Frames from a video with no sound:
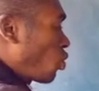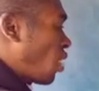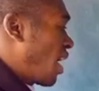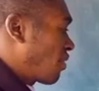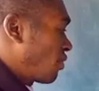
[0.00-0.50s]

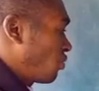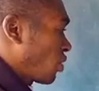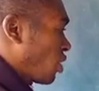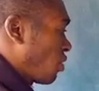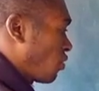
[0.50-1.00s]
have
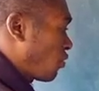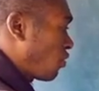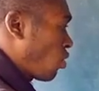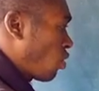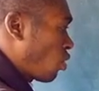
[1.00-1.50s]

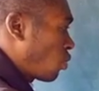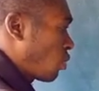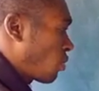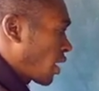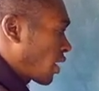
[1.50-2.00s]
4 open
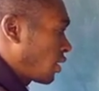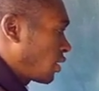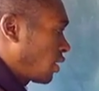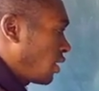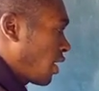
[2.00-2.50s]
bracket
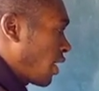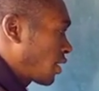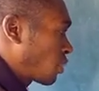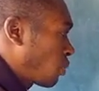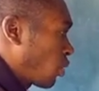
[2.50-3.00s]
3x
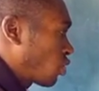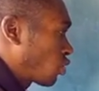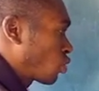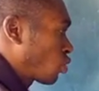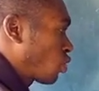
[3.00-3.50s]
plus
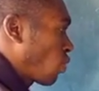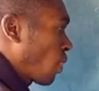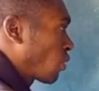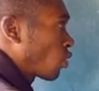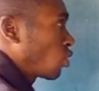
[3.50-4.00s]
2
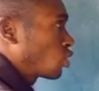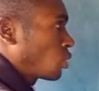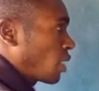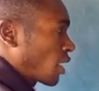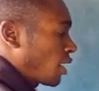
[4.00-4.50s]
close the
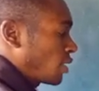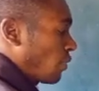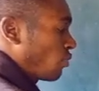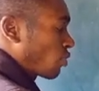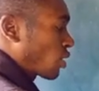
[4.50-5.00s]
bracket
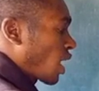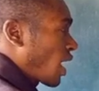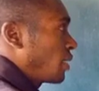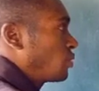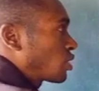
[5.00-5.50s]

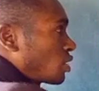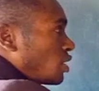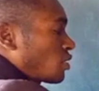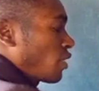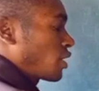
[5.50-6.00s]
times this
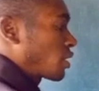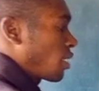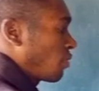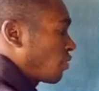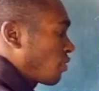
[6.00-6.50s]
first term
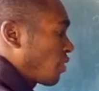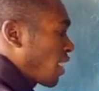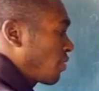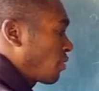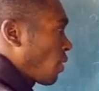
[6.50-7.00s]
5
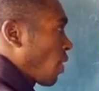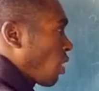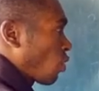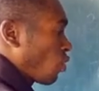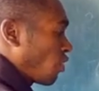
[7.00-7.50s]

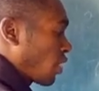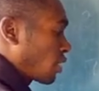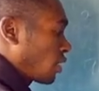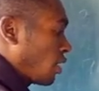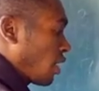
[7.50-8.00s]
over
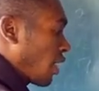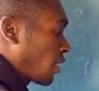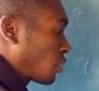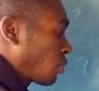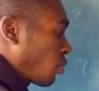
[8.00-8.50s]
3x
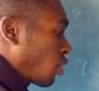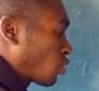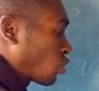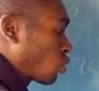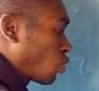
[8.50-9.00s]
plus
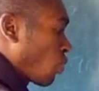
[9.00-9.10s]
2